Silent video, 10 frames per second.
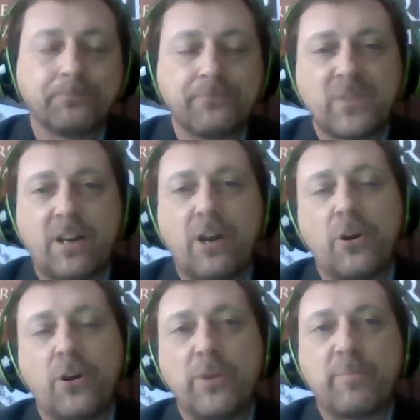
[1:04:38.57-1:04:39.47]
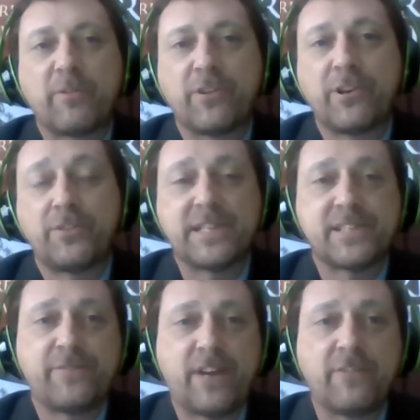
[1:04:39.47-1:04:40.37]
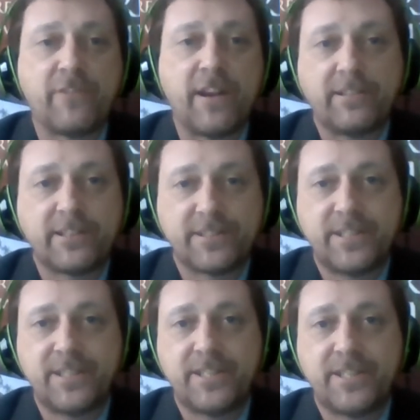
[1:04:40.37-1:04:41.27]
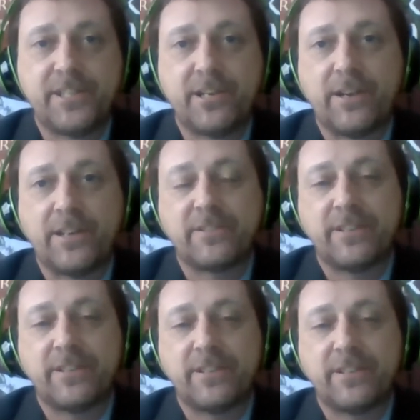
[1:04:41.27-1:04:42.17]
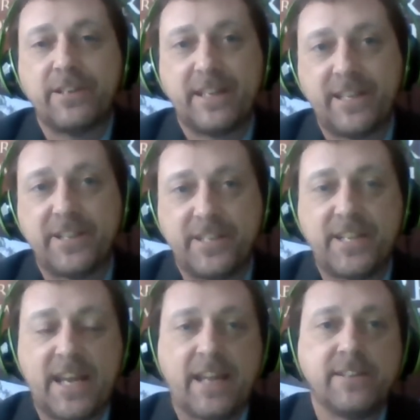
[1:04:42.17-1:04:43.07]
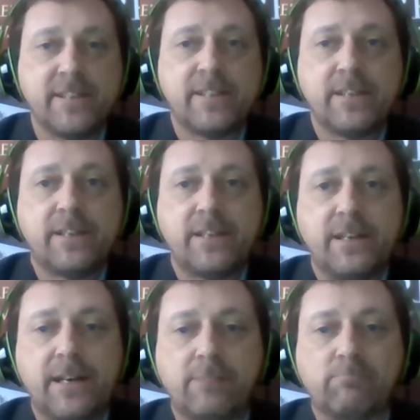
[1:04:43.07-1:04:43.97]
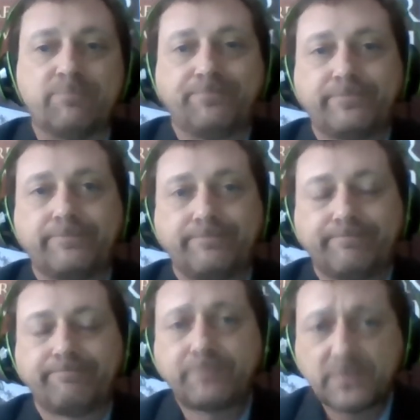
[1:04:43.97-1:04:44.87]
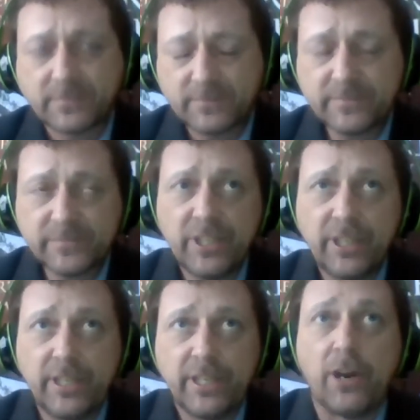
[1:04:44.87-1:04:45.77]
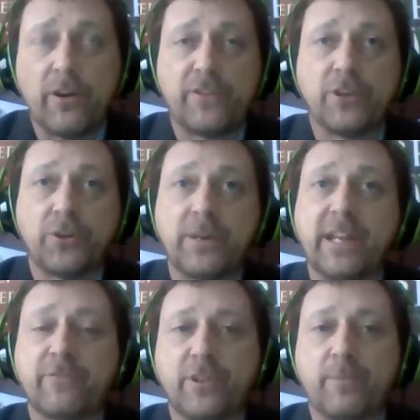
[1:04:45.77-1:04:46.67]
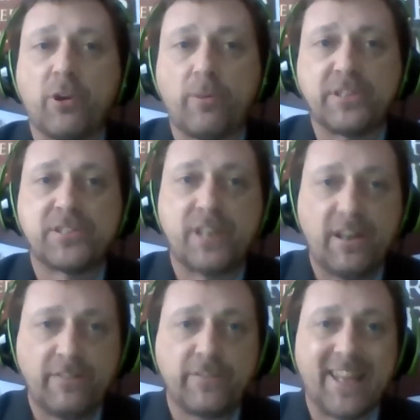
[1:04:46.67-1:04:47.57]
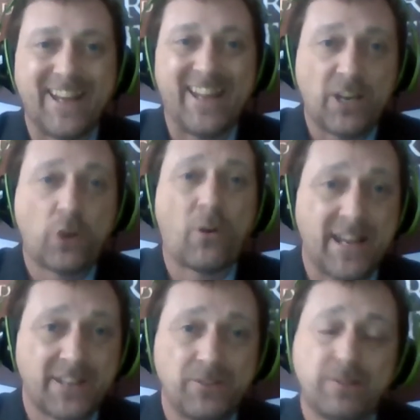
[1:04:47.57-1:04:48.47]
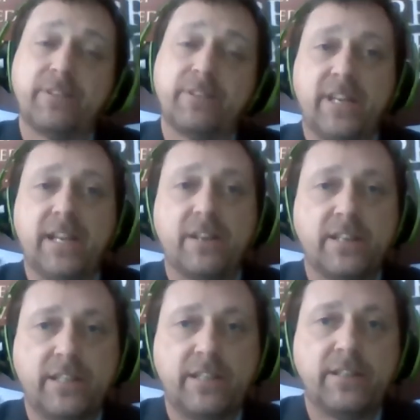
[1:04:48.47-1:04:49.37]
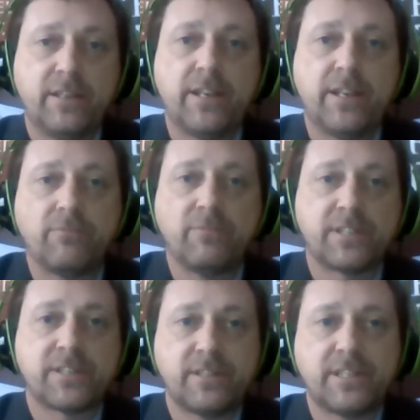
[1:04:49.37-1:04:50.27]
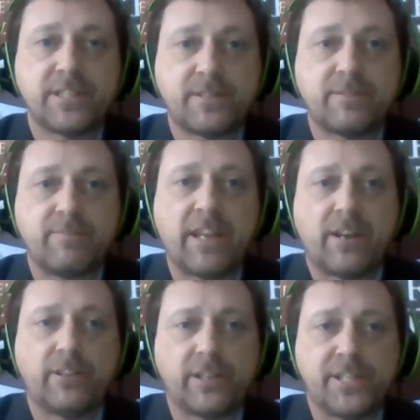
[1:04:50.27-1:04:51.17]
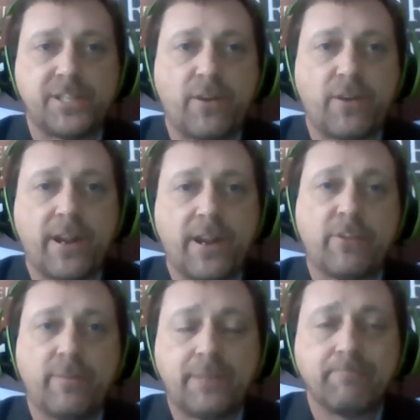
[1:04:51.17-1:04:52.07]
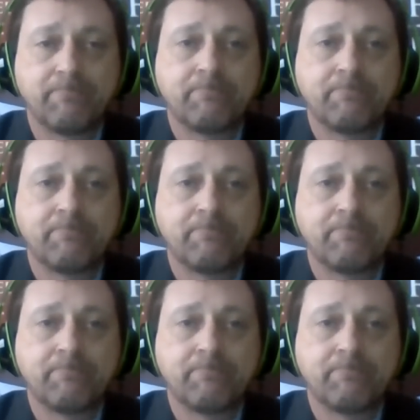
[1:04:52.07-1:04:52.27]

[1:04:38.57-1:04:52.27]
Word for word: Hmm. Although we prefer to do SFI, frankly, because it is easier. And, and at the end of the day, um, you, you, know, if you're doing it for the purpose of getting a credit, then, it, you know, let's, let's make it a little easier on everybody.